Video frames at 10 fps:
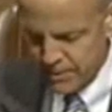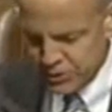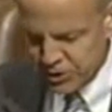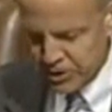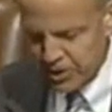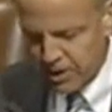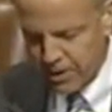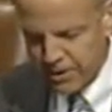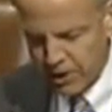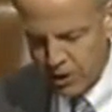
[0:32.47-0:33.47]
Mr.
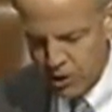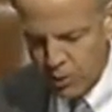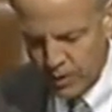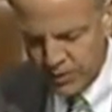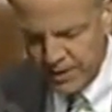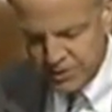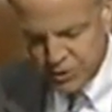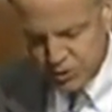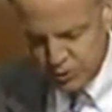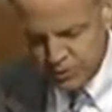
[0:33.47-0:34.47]
Kennard, along with
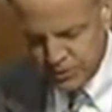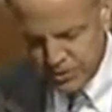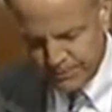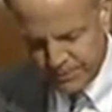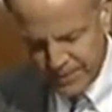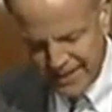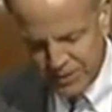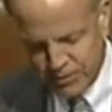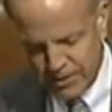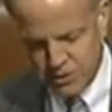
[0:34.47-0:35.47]
his students,
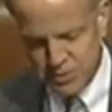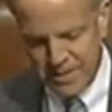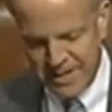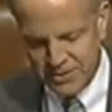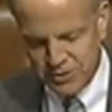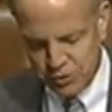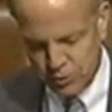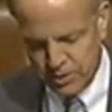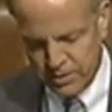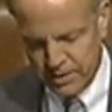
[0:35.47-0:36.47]
ninth graders Megan
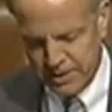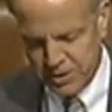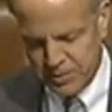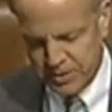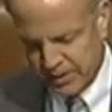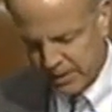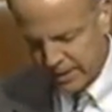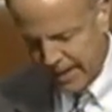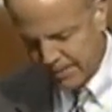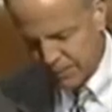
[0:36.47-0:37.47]
Stewart, Elizabeth
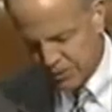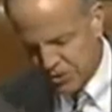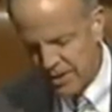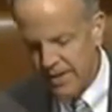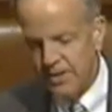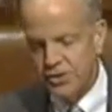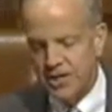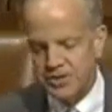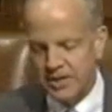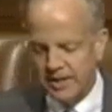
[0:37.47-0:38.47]
Chambers,
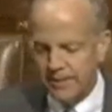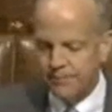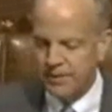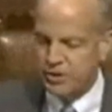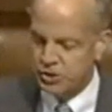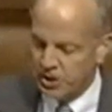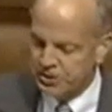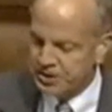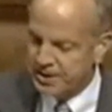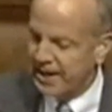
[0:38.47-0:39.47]
Jessica
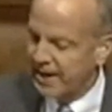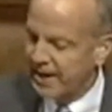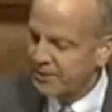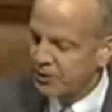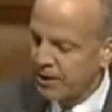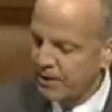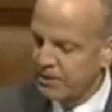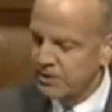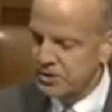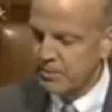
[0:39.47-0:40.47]
Shelton, and 11th
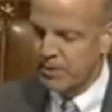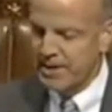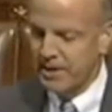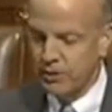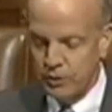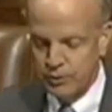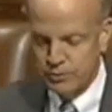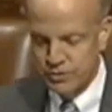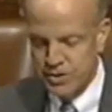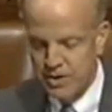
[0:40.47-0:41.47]
grader Sabrina
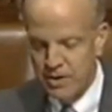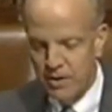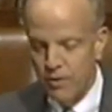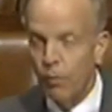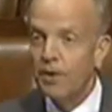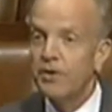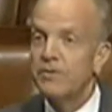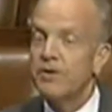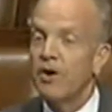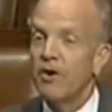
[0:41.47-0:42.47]
Coons,
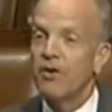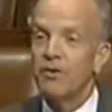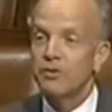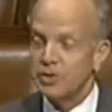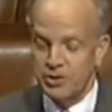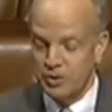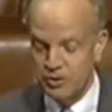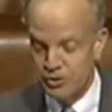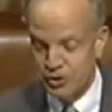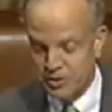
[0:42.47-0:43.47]
wondered if the article
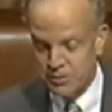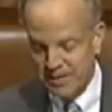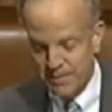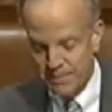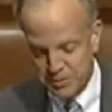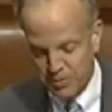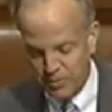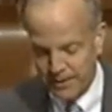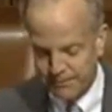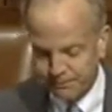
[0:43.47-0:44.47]
could just be a
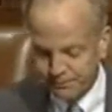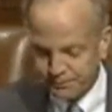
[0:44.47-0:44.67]
misprint.